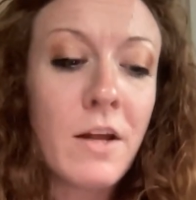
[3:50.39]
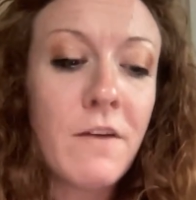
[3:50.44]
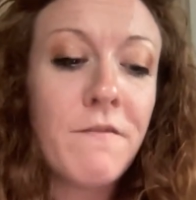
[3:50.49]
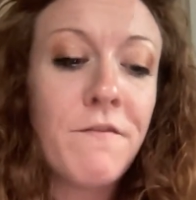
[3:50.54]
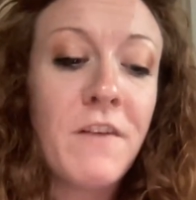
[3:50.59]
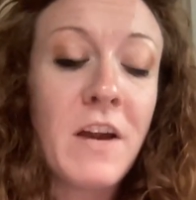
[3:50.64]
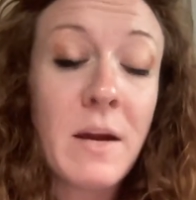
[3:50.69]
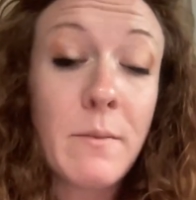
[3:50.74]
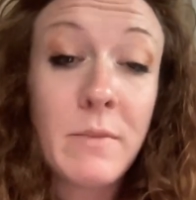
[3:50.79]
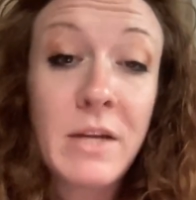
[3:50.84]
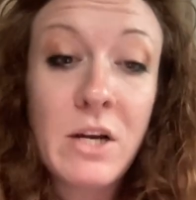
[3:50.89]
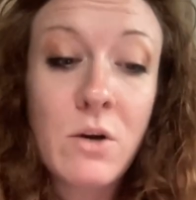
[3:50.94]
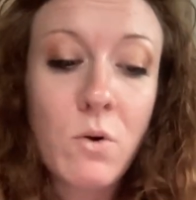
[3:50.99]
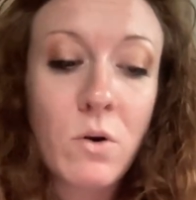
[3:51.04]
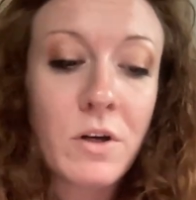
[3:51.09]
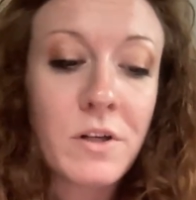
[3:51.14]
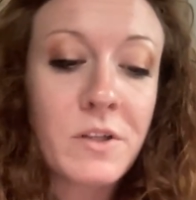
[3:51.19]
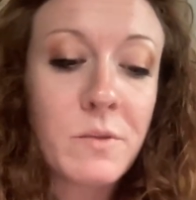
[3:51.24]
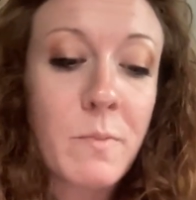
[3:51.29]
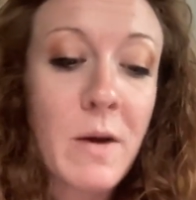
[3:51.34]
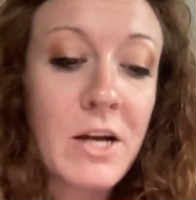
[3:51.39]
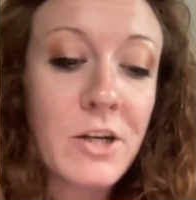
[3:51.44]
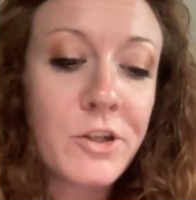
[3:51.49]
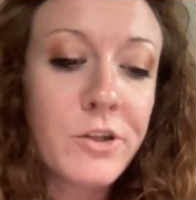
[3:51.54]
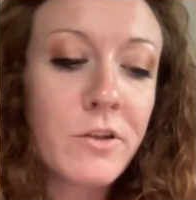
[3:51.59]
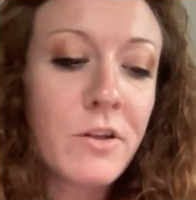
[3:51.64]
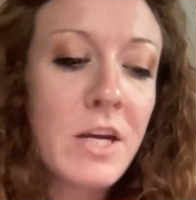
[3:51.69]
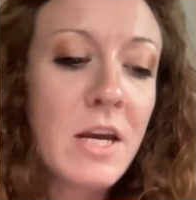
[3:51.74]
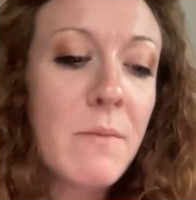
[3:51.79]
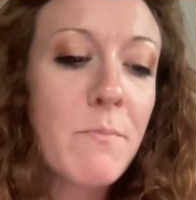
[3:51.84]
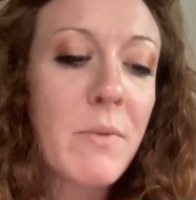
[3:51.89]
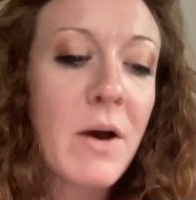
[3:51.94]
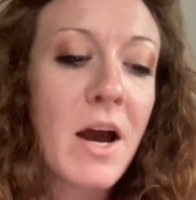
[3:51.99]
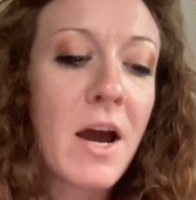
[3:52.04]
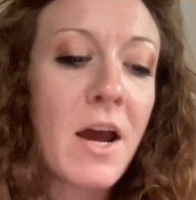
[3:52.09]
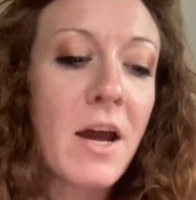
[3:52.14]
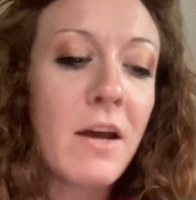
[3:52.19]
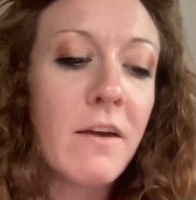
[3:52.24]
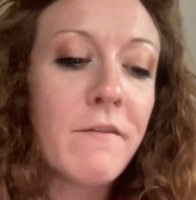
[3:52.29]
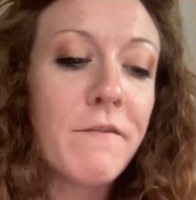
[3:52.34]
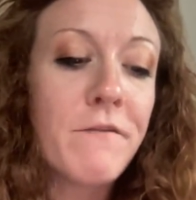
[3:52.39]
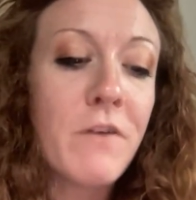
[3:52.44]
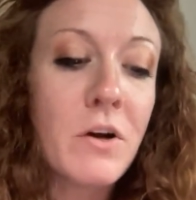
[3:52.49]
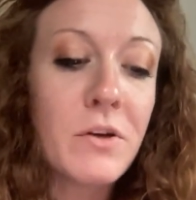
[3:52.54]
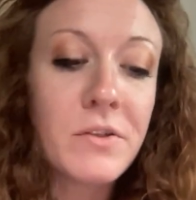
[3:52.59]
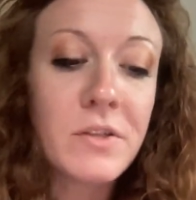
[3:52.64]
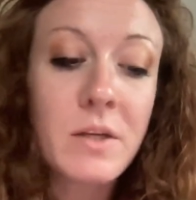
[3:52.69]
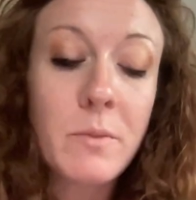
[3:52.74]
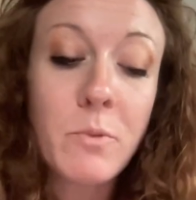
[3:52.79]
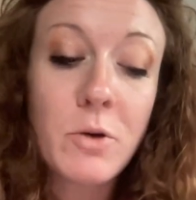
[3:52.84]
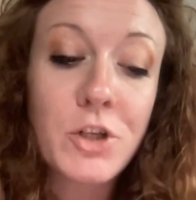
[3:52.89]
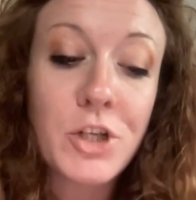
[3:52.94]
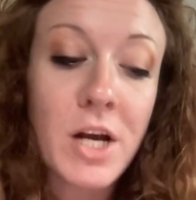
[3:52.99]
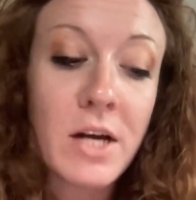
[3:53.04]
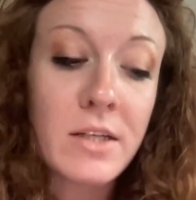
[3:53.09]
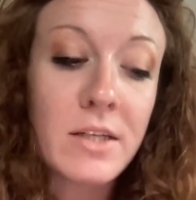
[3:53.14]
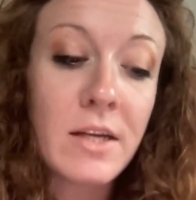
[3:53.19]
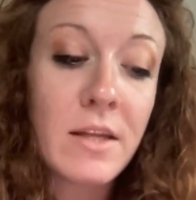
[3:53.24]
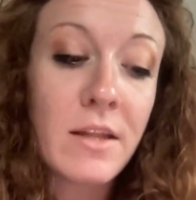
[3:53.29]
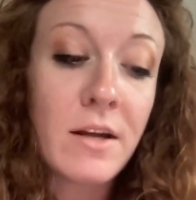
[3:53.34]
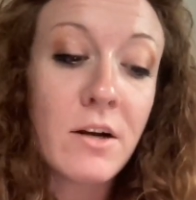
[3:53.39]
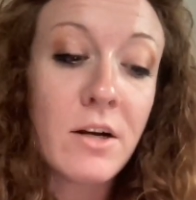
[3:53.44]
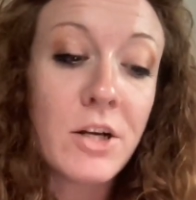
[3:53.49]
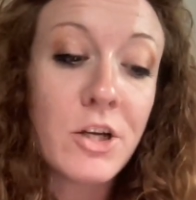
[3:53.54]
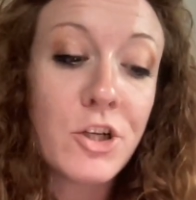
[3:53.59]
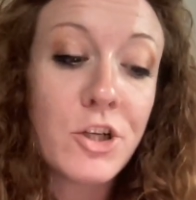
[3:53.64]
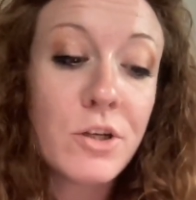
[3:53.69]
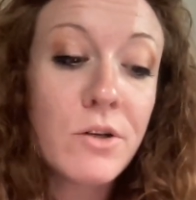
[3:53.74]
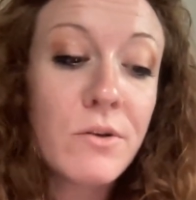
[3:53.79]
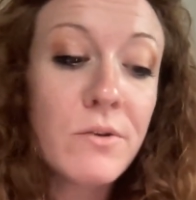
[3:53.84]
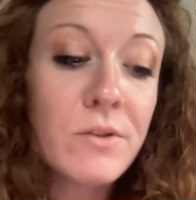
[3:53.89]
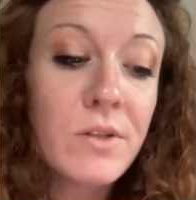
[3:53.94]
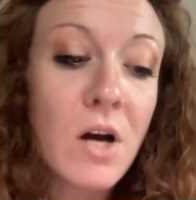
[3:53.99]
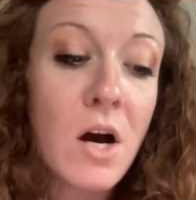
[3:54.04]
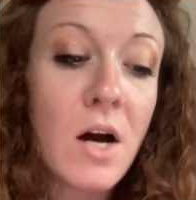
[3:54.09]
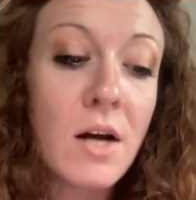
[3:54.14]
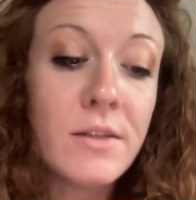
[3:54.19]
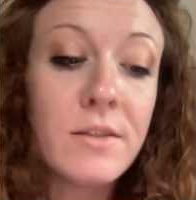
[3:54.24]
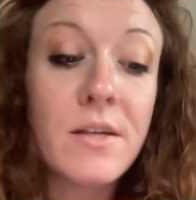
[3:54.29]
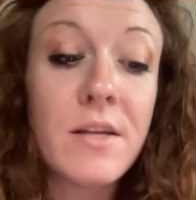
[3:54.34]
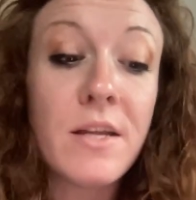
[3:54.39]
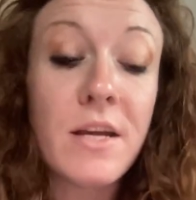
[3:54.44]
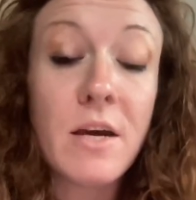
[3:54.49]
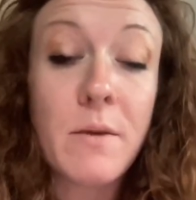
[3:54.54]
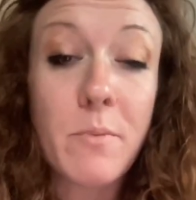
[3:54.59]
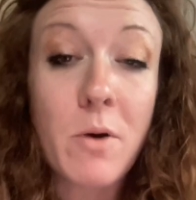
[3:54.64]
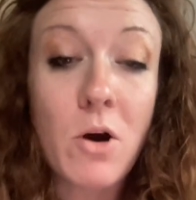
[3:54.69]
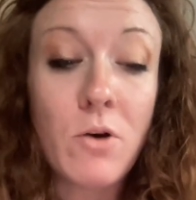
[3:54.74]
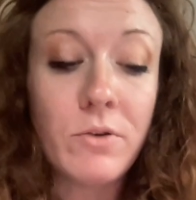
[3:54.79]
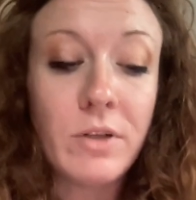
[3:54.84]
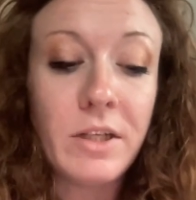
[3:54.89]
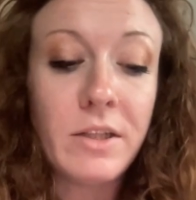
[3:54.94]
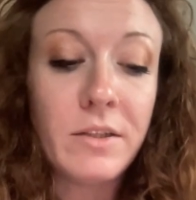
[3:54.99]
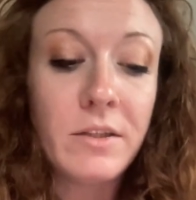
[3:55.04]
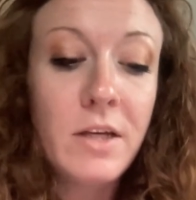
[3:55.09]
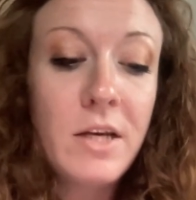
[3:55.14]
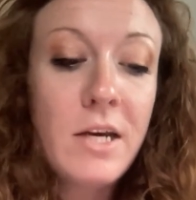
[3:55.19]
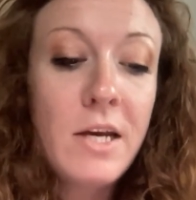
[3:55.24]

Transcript: in family court especially, by falsely projecting their issues onto the opponent.